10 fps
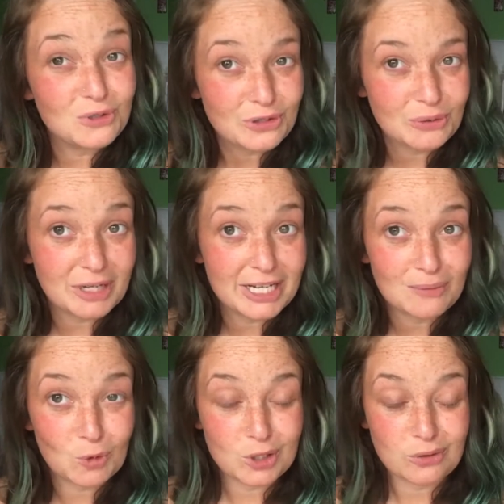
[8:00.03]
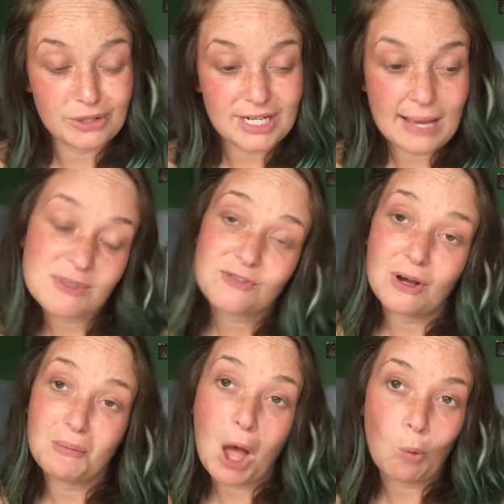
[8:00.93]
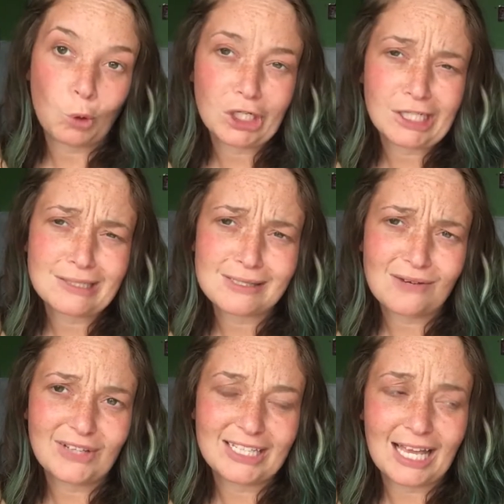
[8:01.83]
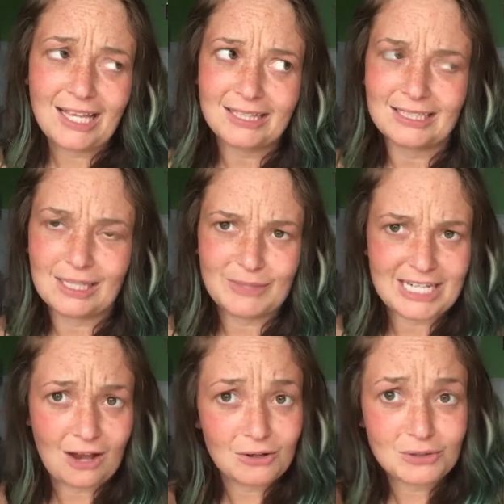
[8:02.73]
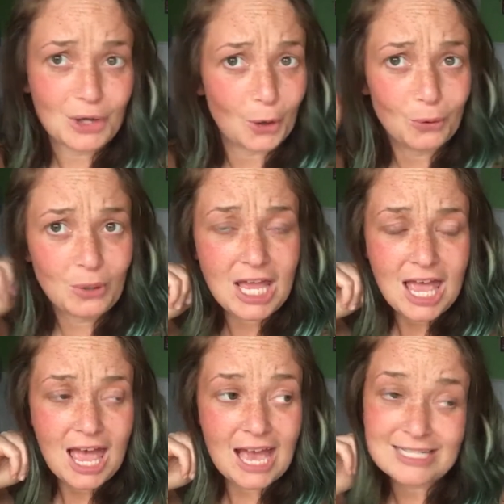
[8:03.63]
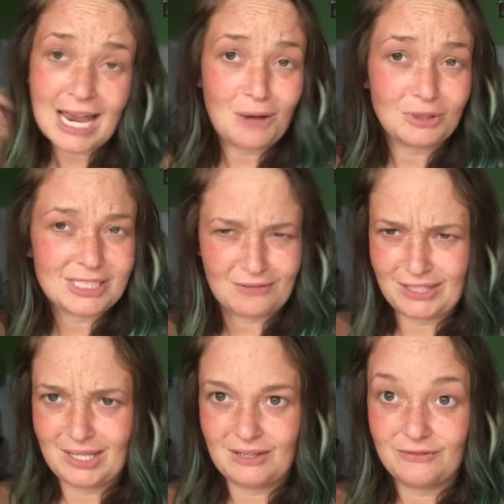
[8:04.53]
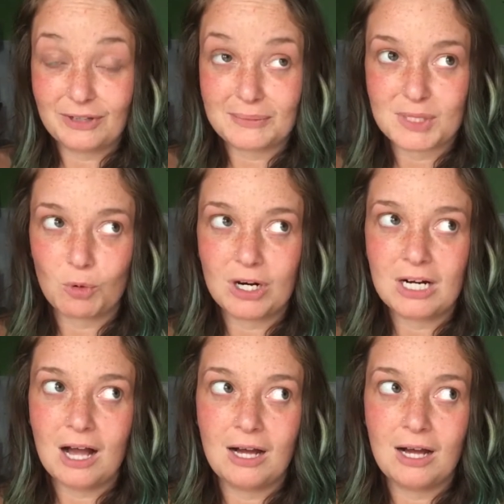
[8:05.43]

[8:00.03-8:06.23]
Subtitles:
do want to hear more story times from work and stuff like that, then let me know, and I will definitely film some more.